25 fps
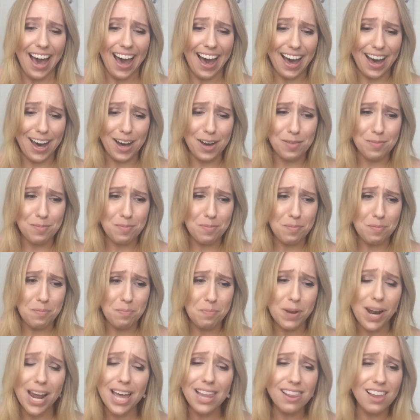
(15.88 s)

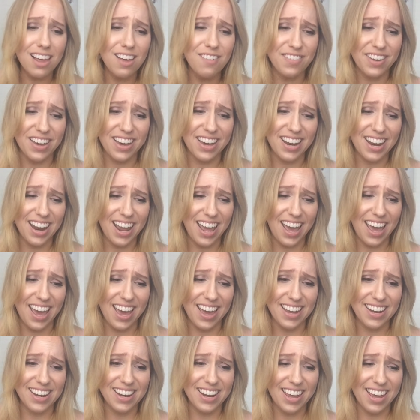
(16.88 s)
but I love it.
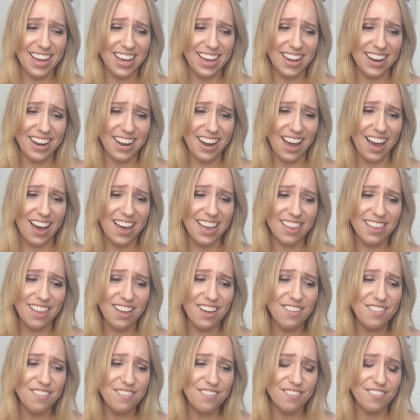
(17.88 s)
And I
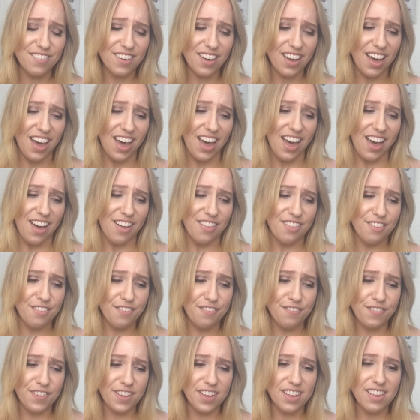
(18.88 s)
love the
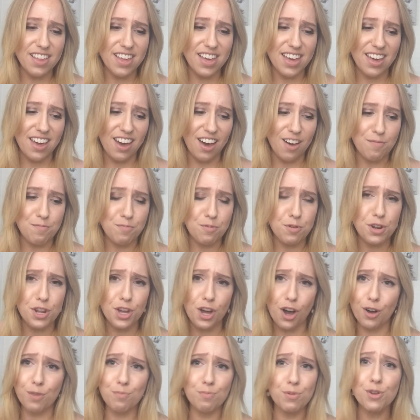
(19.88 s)
feeling of
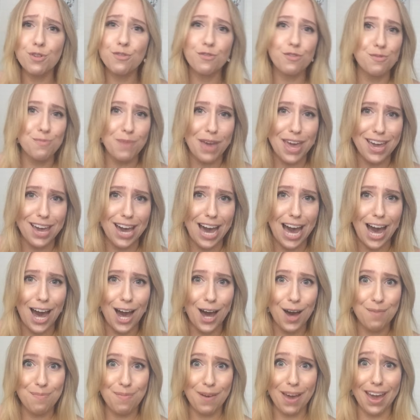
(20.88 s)
putting on beautiful
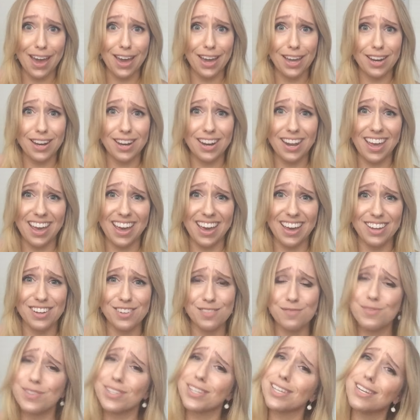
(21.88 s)
makeup and
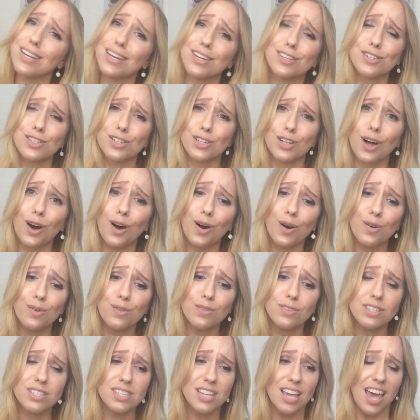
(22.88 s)
really nice
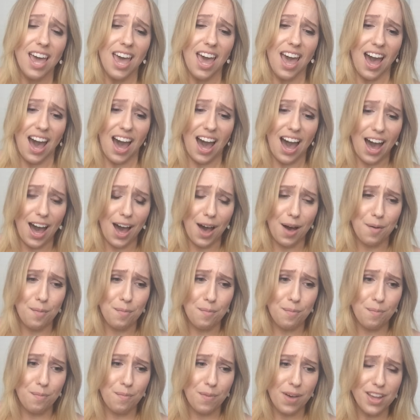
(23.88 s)
clothes
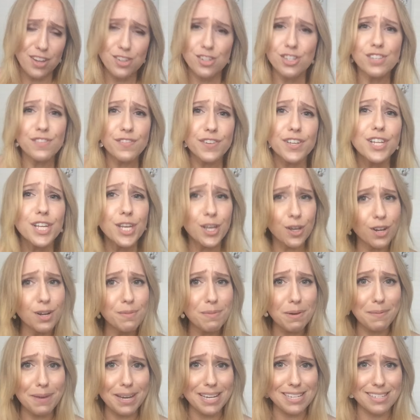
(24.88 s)
and just feeling good
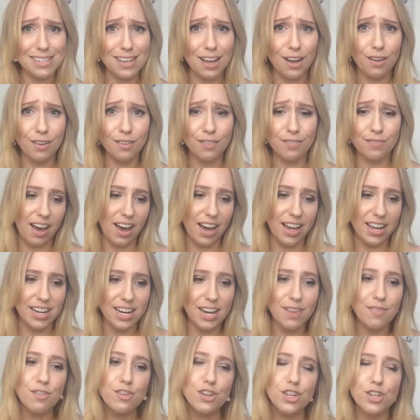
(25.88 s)
about myself. I
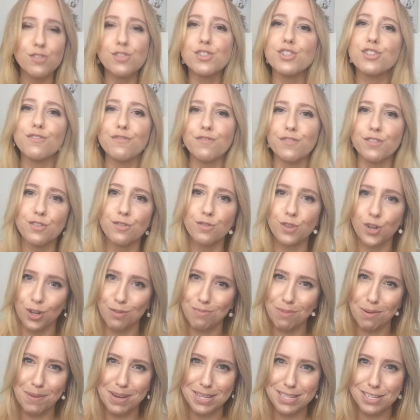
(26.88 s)
never used to feel good
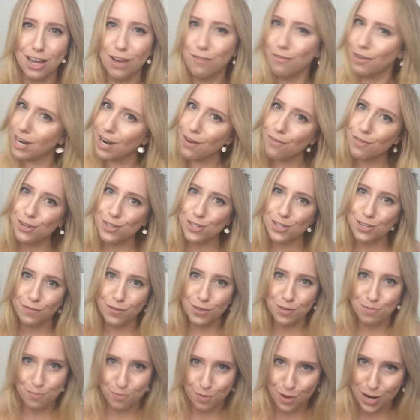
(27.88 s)
about myself. I never used to
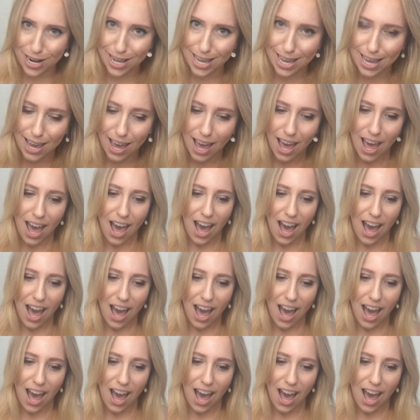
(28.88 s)
feel pretty.